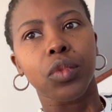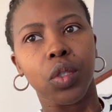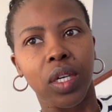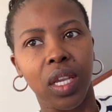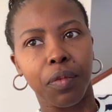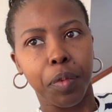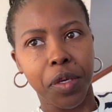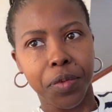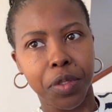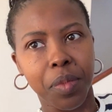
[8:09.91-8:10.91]
you can have
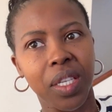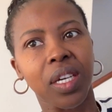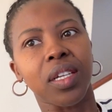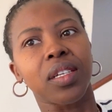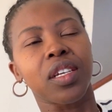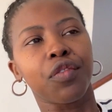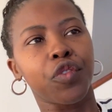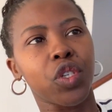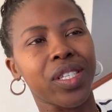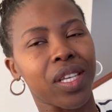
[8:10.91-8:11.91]
pap smear done if
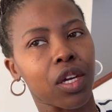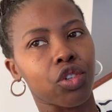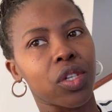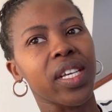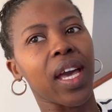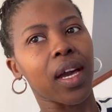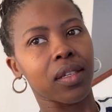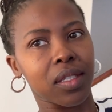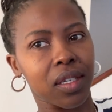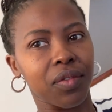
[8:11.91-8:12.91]
you're sexually
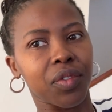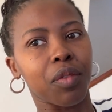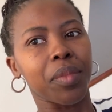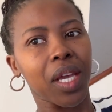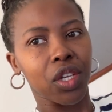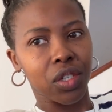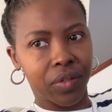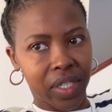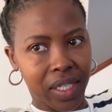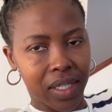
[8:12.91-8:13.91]
active from the age of
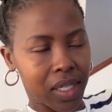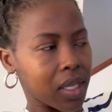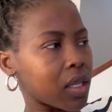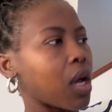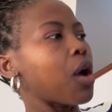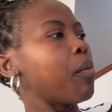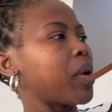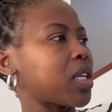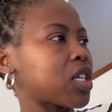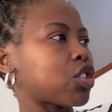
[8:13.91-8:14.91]
16.
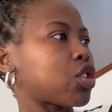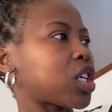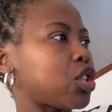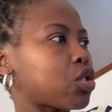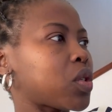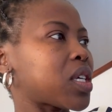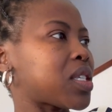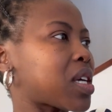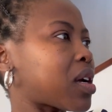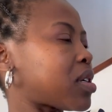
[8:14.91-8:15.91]
But yes, you can do it
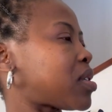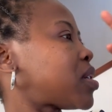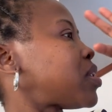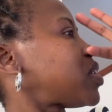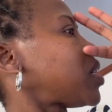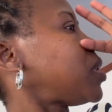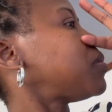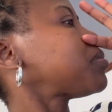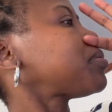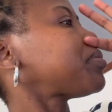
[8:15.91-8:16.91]
as young as 16.